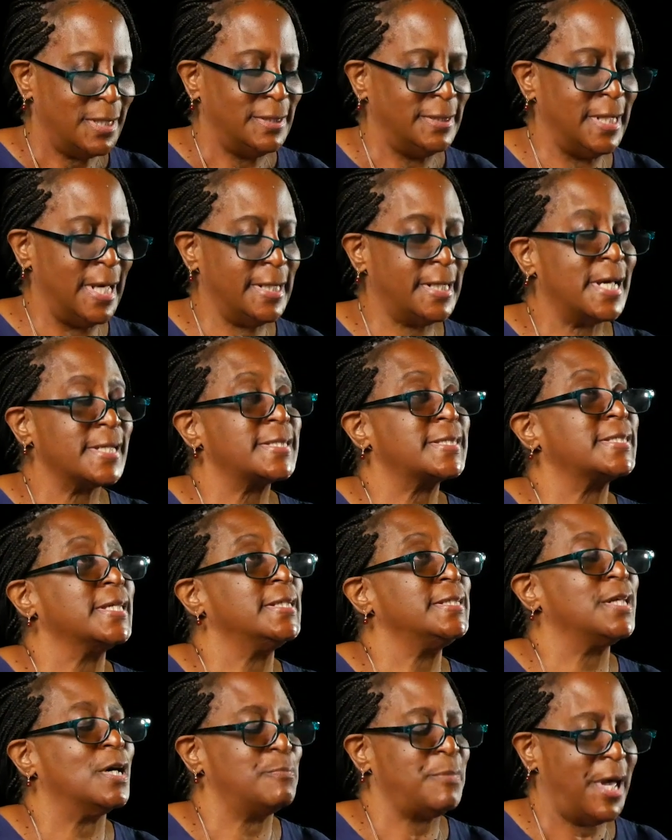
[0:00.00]
let us
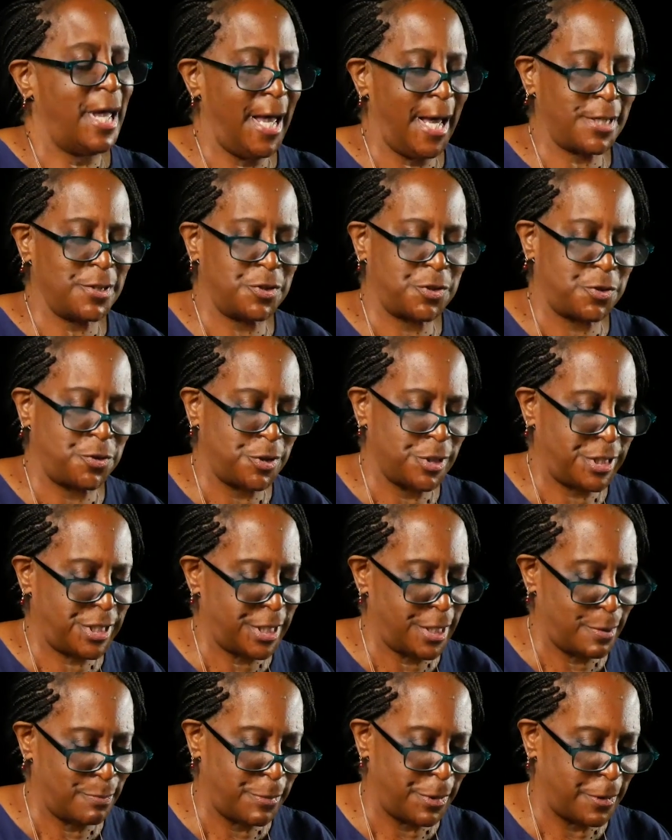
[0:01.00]
send up extra
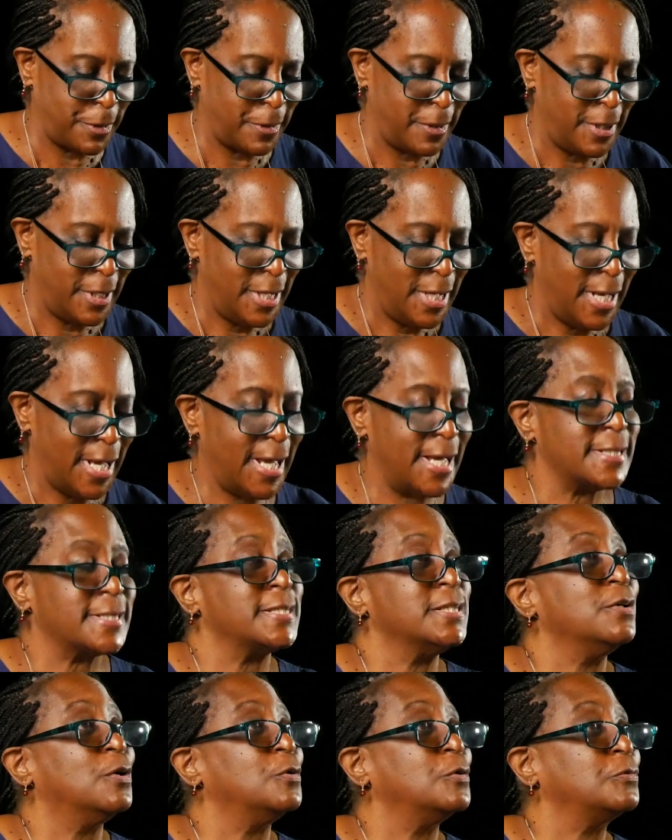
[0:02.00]
timber,
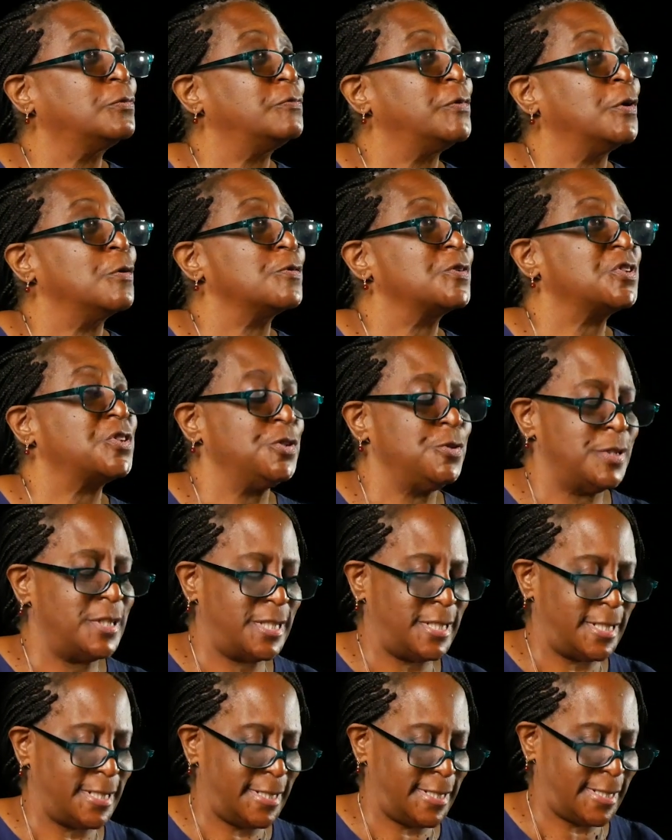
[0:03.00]
as the old folks
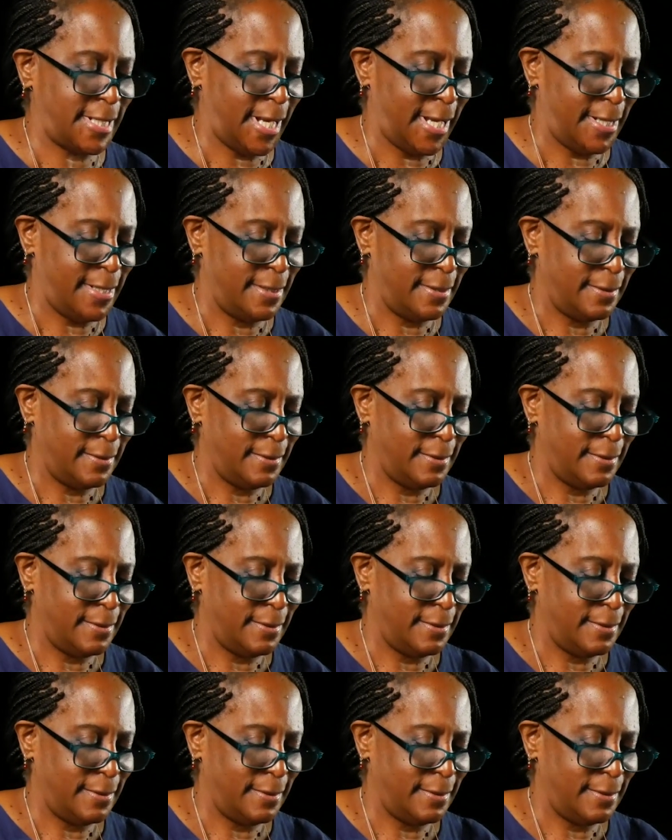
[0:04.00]
used to say.